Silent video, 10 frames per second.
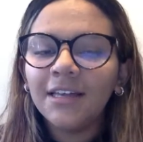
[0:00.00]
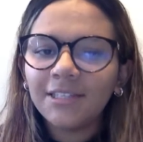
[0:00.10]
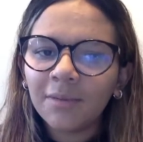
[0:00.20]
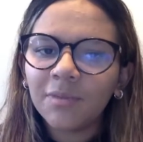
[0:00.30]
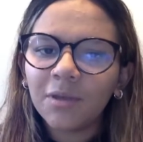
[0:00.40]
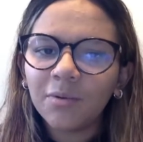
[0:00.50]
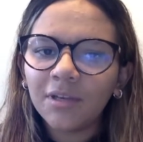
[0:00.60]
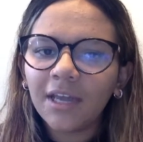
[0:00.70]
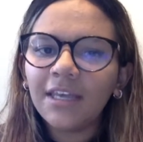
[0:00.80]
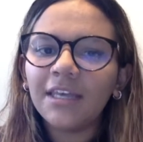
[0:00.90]
Same thing with
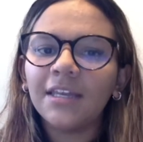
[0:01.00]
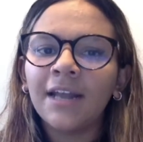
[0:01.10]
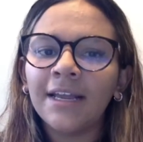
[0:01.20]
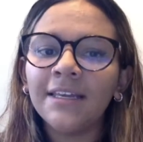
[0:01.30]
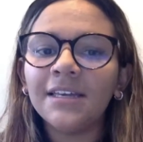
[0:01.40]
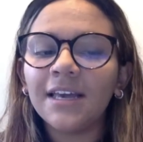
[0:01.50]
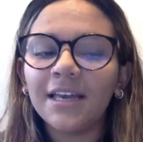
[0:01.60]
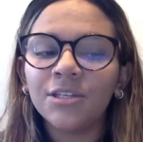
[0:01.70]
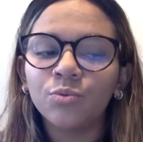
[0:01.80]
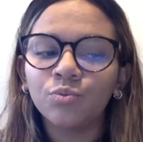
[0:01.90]
Nike. Nike
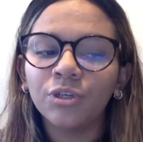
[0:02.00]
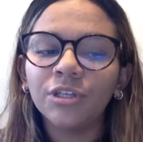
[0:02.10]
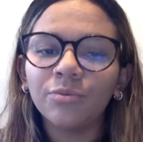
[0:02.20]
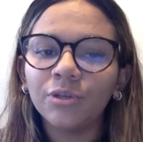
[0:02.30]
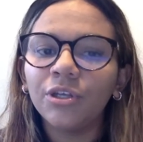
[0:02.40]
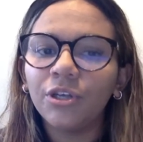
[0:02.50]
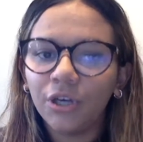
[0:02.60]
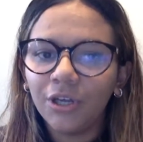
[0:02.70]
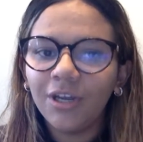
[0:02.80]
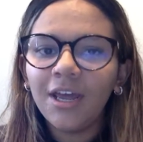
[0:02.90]
is really, really
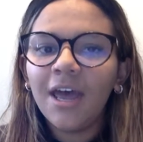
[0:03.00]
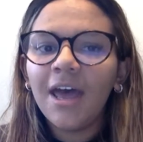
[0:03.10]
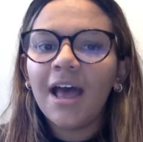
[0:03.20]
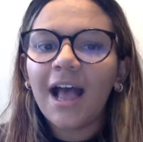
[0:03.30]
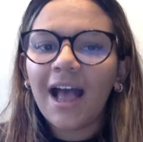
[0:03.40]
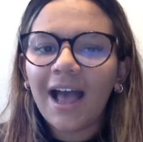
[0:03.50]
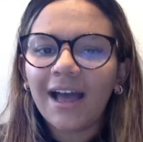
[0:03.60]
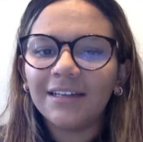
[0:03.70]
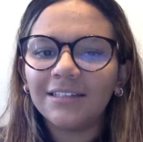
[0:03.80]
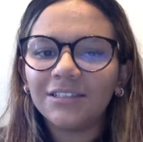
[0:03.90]
good
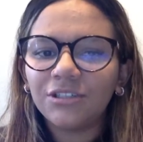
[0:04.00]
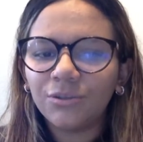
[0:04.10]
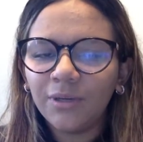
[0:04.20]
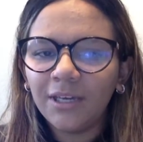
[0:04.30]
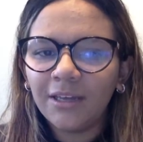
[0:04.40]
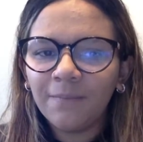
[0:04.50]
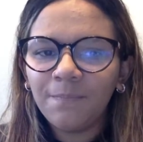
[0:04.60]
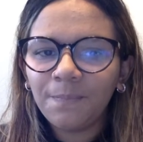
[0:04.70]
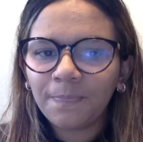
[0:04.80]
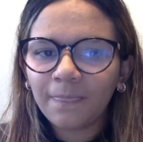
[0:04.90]
at doing
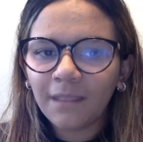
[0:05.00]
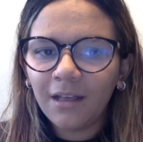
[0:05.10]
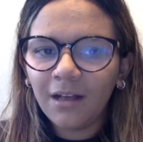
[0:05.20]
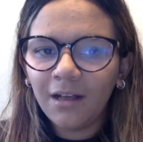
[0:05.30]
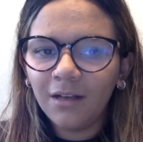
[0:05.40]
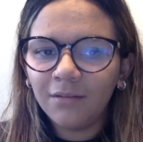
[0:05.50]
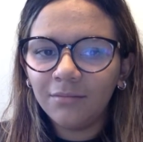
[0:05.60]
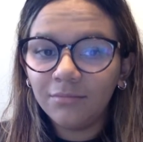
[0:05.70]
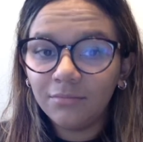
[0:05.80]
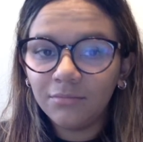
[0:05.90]
uh,
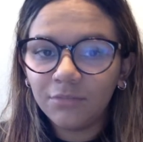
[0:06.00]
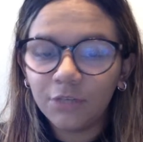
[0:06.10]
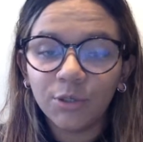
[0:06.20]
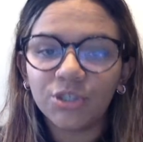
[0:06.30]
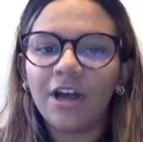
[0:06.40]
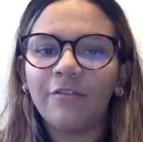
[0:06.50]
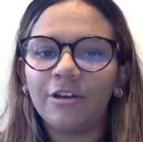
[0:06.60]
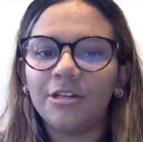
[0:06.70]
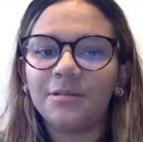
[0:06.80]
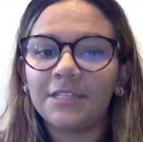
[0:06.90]
commercial
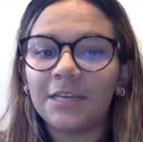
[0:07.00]
advertisements.